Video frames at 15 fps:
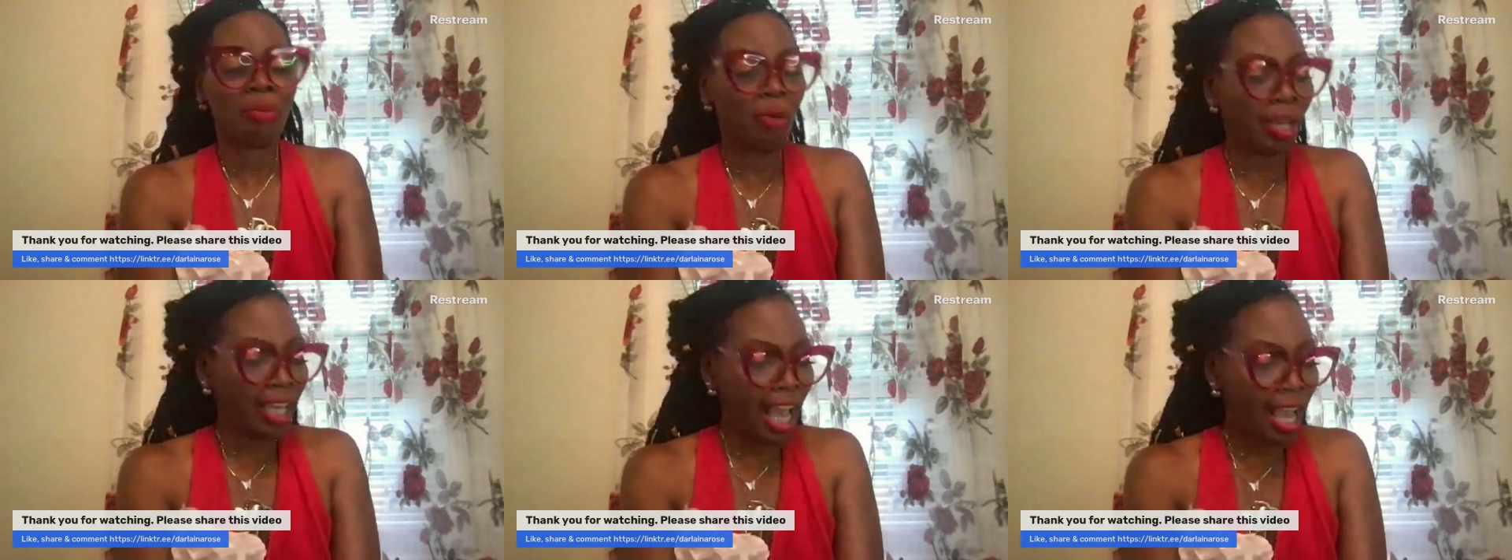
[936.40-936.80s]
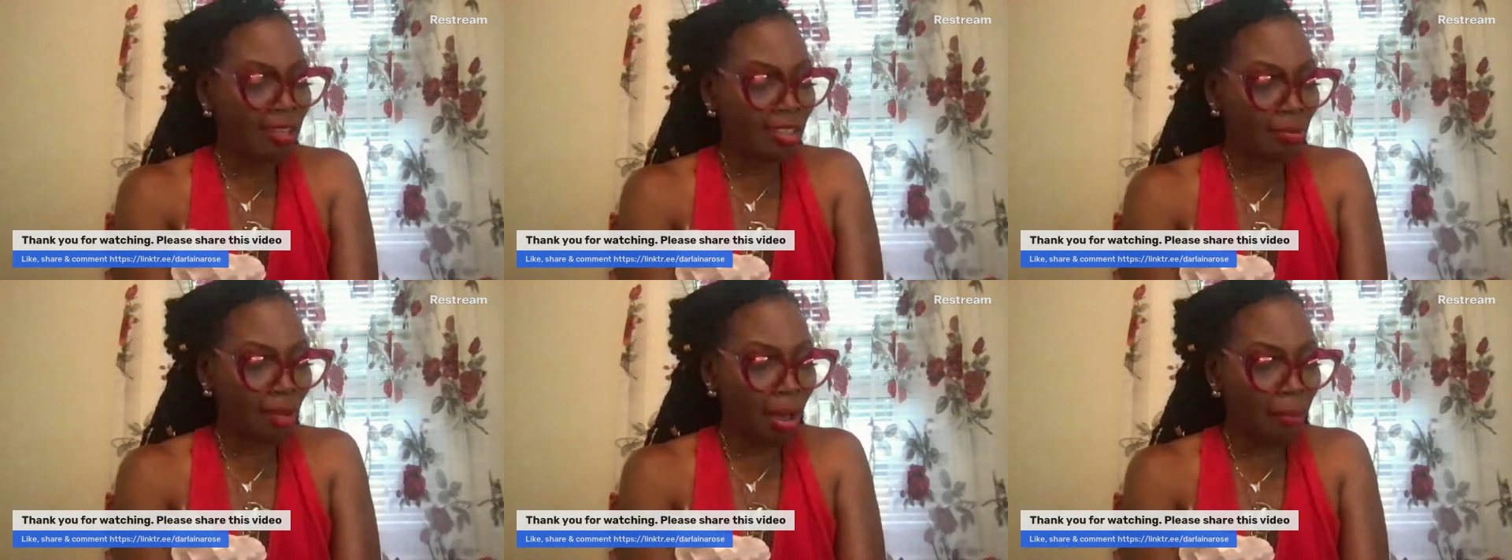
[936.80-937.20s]
what
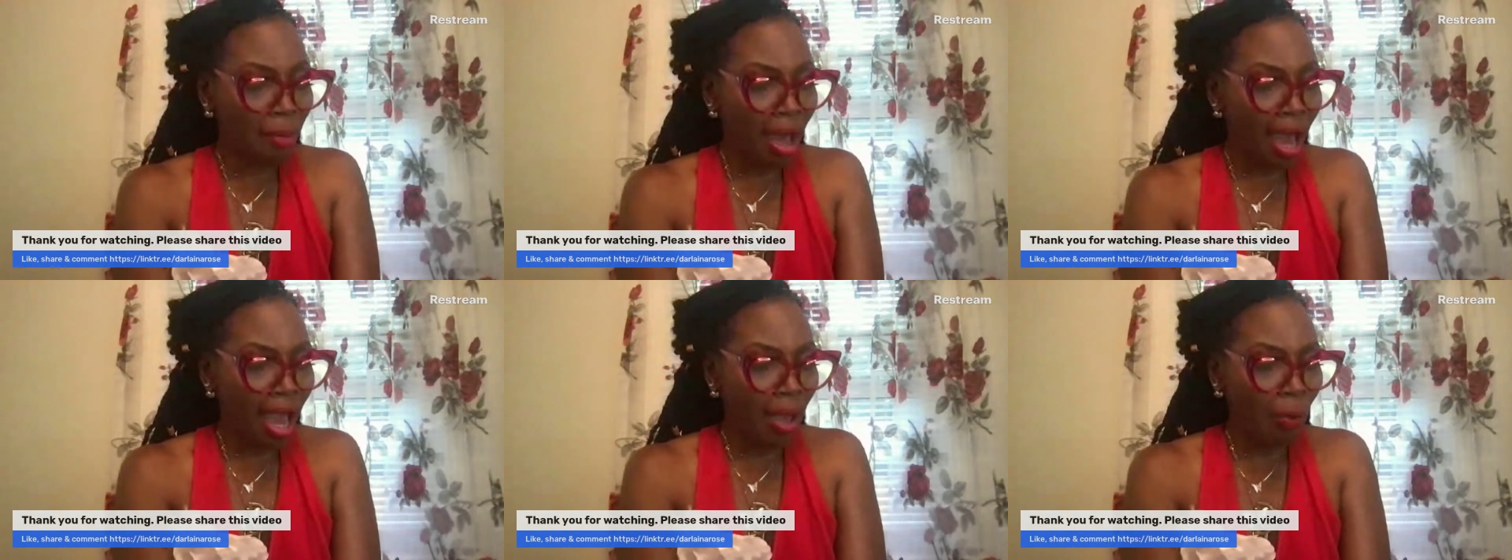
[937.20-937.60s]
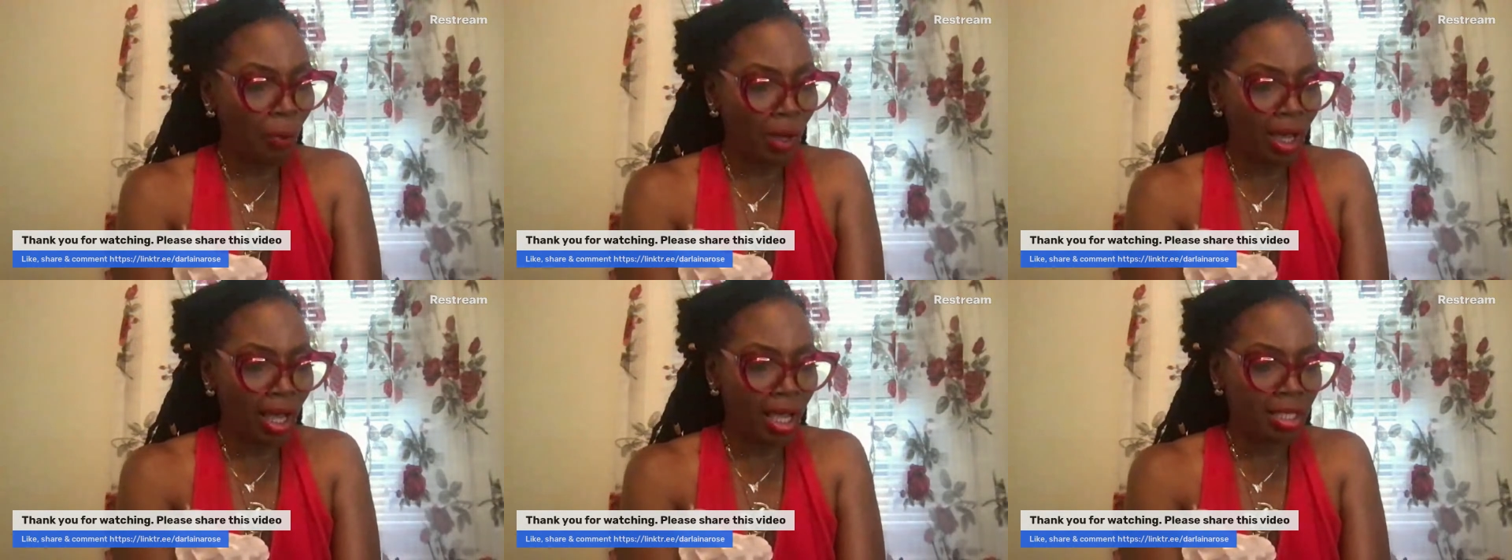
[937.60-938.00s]
came to my mind
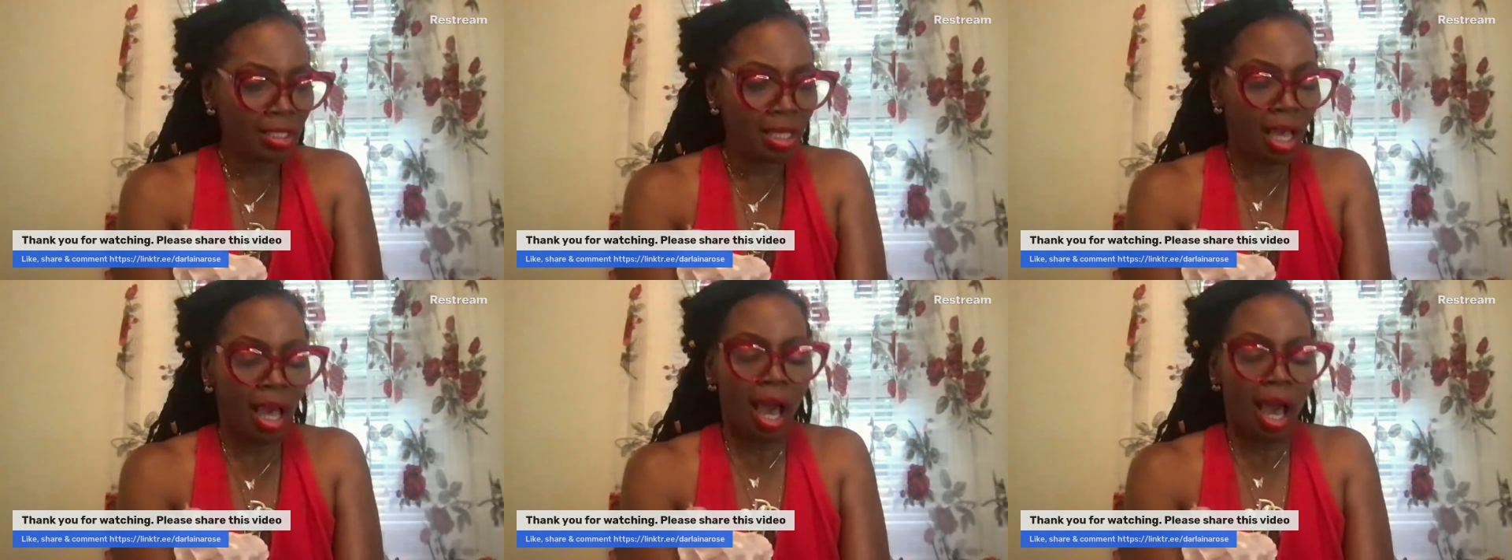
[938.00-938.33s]
was